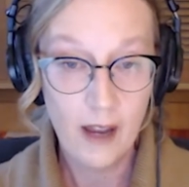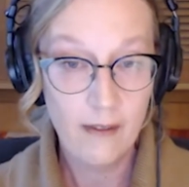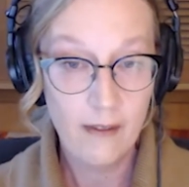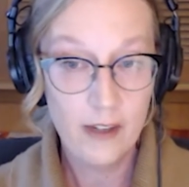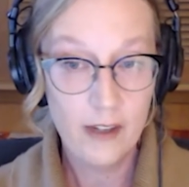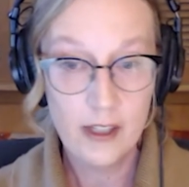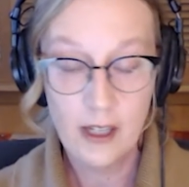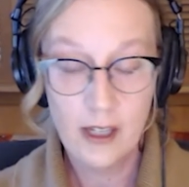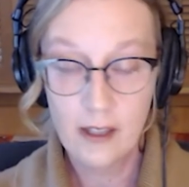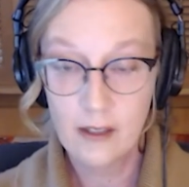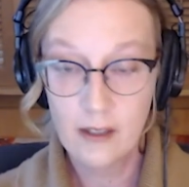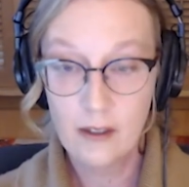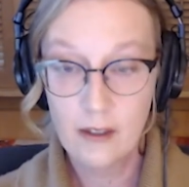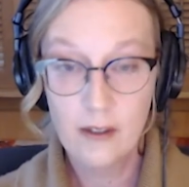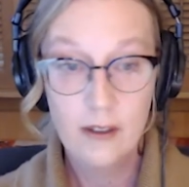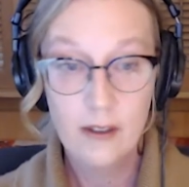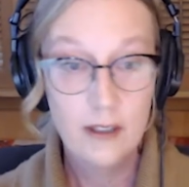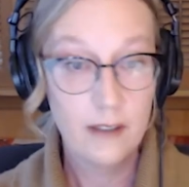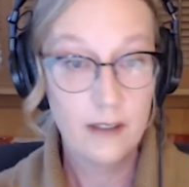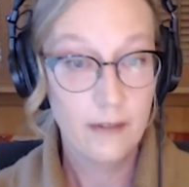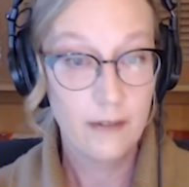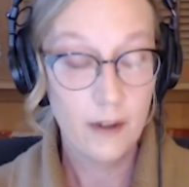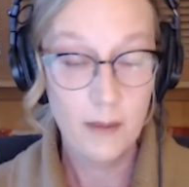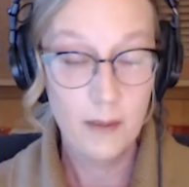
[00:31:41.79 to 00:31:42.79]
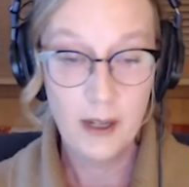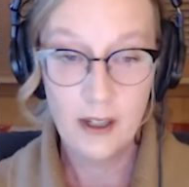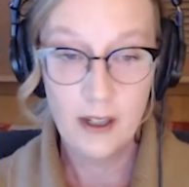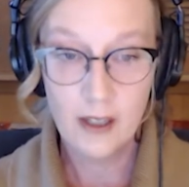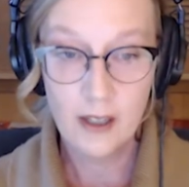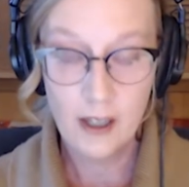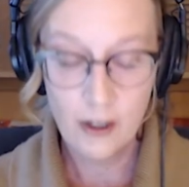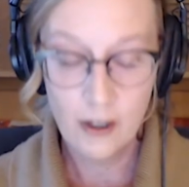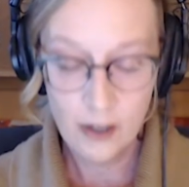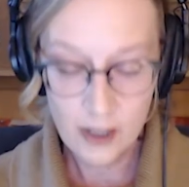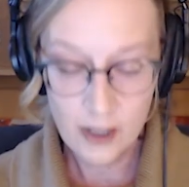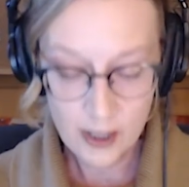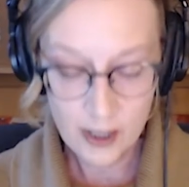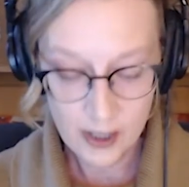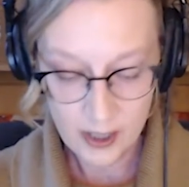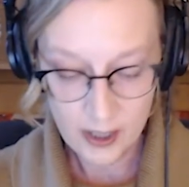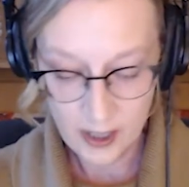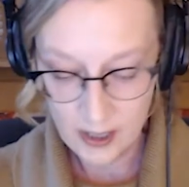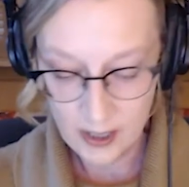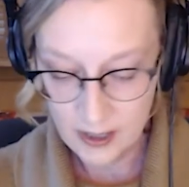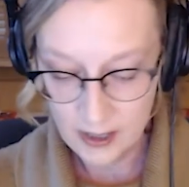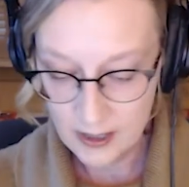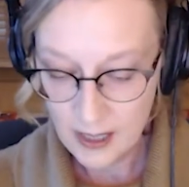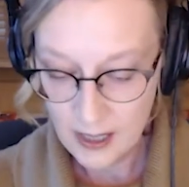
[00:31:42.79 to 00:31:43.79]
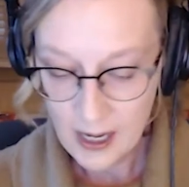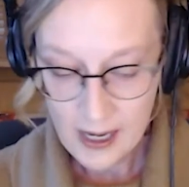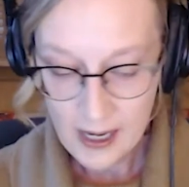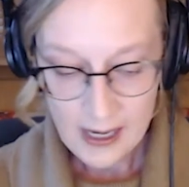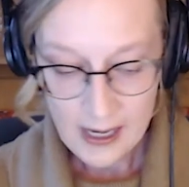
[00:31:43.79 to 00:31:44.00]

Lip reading: evangelicals, for American Christians,